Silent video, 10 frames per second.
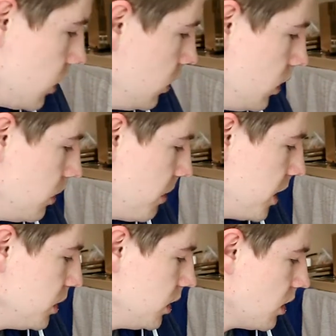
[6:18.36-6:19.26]

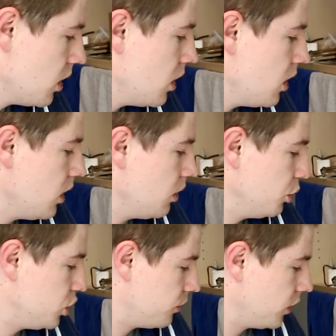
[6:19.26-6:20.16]
Maybe
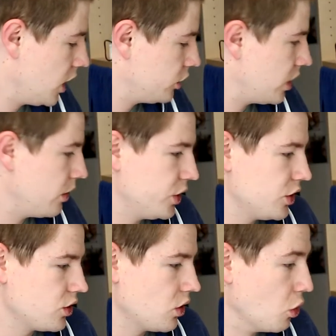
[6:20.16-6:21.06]
Bushophilandra, which
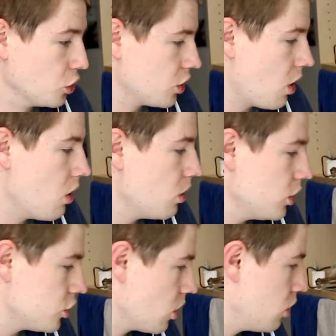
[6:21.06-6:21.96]
is also
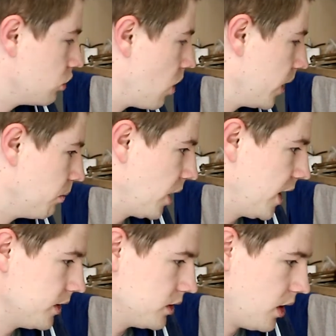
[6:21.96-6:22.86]
a slow growing
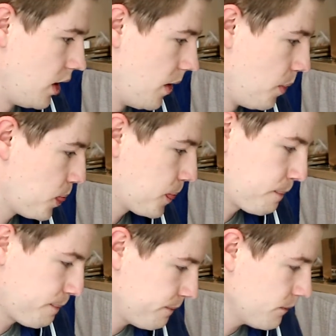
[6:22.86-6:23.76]
plant.
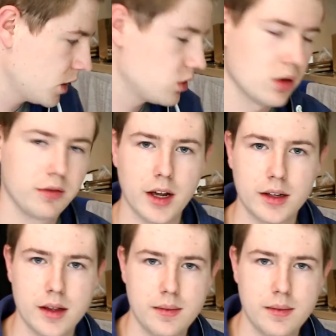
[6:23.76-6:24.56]
Stuff like that.